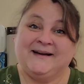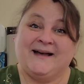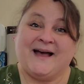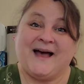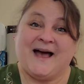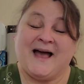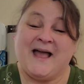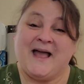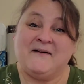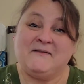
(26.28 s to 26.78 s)

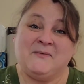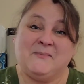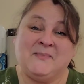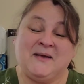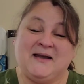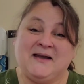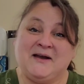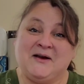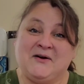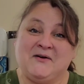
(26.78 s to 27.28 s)
I haven't
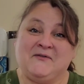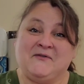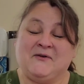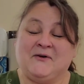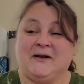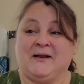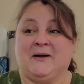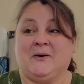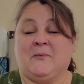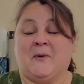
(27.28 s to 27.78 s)
been here for
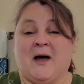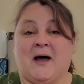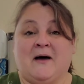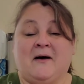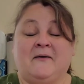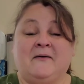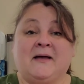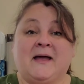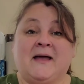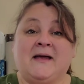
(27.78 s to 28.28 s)
a little
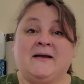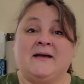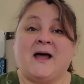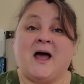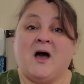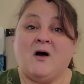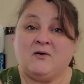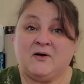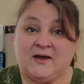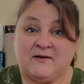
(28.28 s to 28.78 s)
while, and
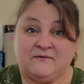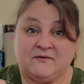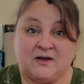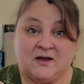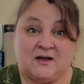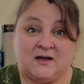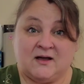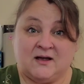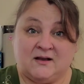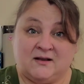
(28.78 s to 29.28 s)
I'll give
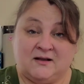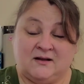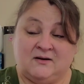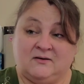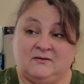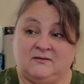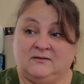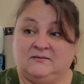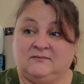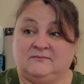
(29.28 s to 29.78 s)
you a
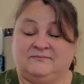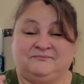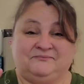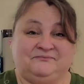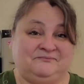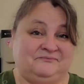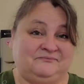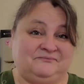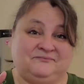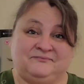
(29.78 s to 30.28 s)
little
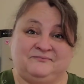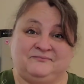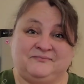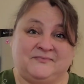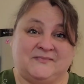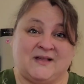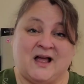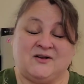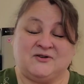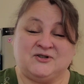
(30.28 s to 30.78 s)

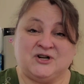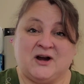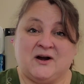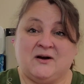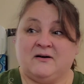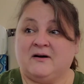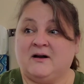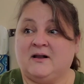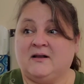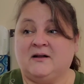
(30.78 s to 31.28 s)
I'll
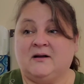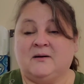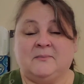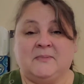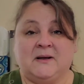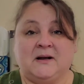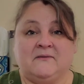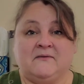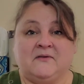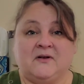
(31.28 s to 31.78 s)
share a little
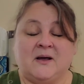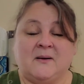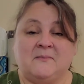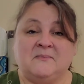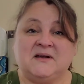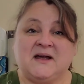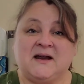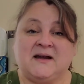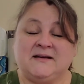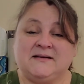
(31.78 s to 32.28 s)
bit of an
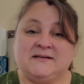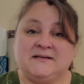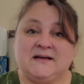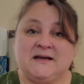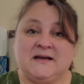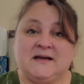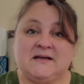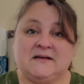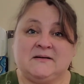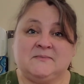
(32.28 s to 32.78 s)
update at
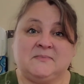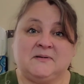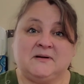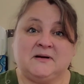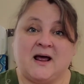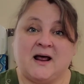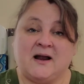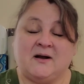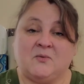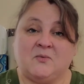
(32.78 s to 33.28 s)
the end, but
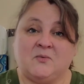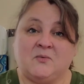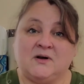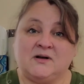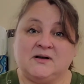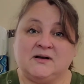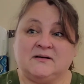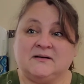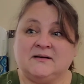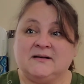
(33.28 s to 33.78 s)
I don't want
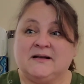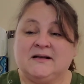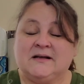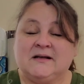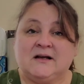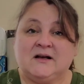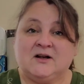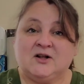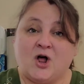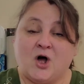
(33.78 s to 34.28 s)
to
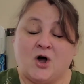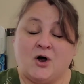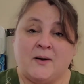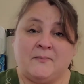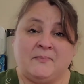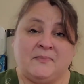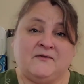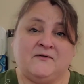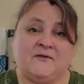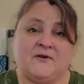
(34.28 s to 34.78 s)
clog
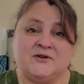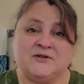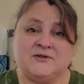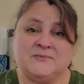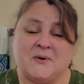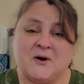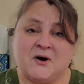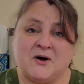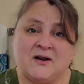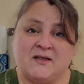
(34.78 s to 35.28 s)
up the first
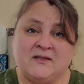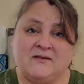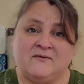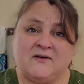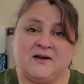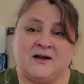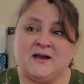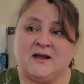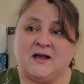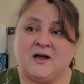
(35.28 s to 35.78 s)
part of the
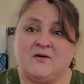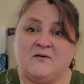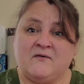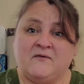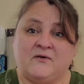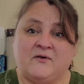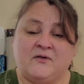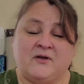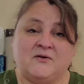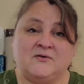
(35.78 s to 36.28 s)
video
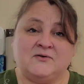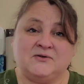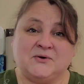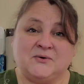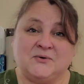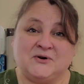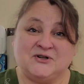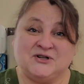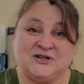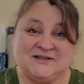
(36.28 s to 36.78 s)
for those who
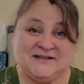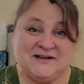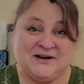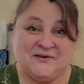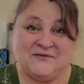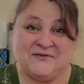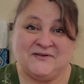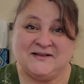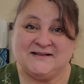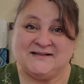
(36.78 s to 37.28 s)
are just here
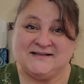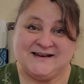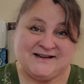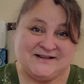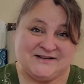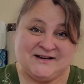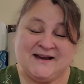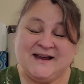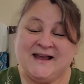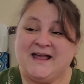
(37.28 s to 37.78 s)
for the
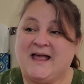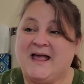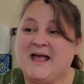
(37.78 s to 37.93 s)
stitching.